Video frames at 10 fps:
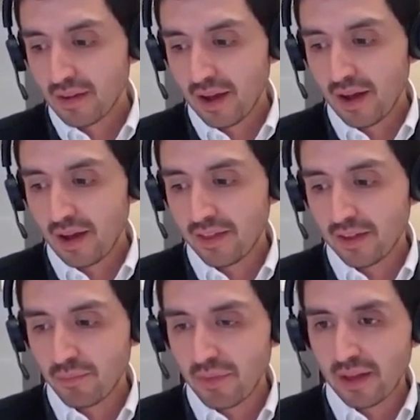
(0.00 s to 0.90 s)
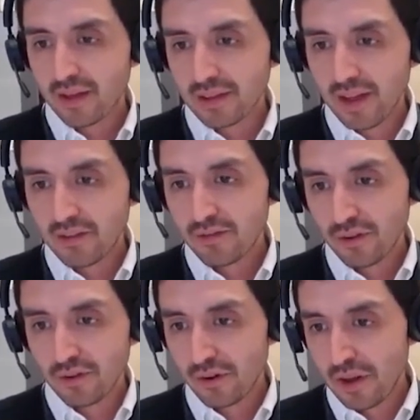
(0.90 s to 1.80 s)
I think make
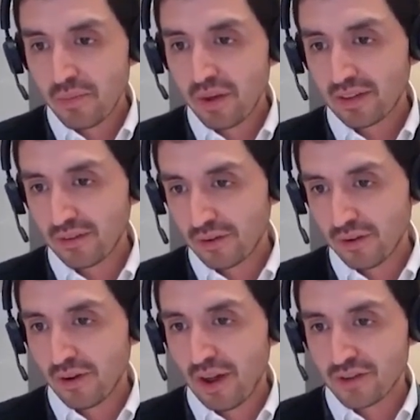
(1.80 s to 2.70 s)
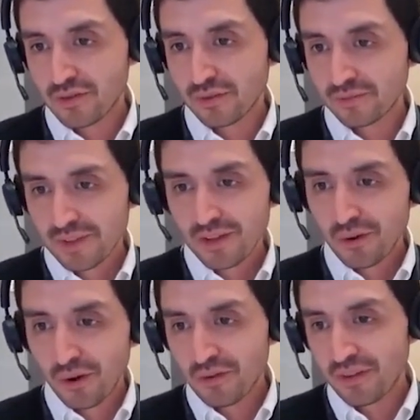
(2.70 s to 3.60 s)
landfall or impact on actual
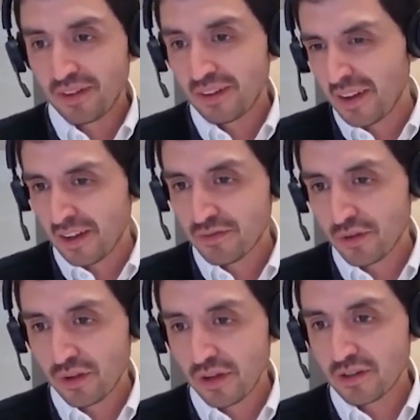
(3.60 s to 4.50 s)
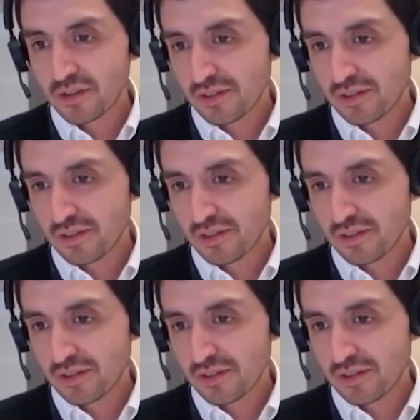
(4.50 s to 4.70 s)
growth in the next few years.